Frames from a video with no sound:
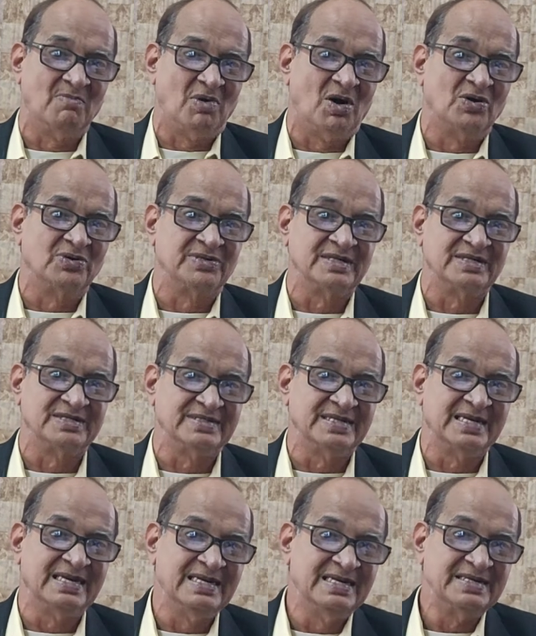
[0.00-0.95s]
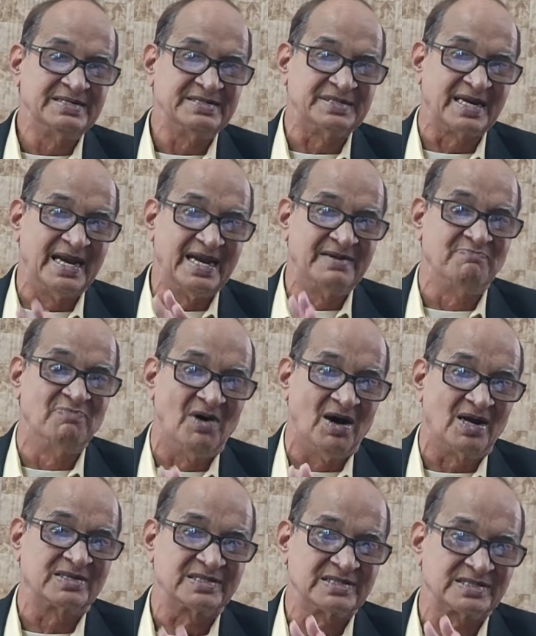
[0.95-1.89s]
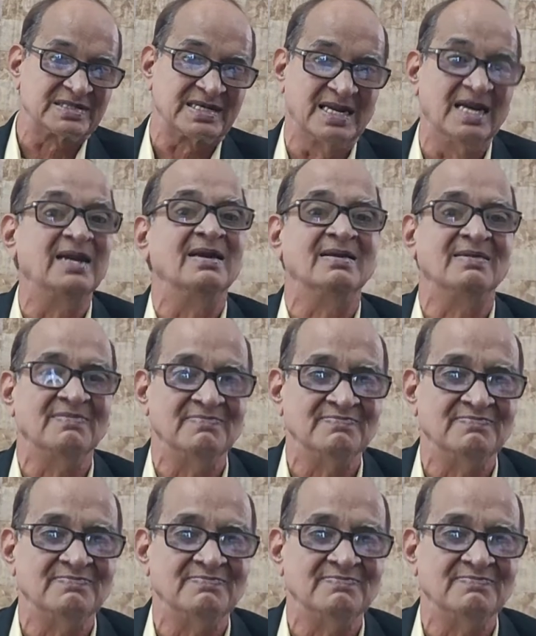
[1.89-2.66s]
about is the trademark skill.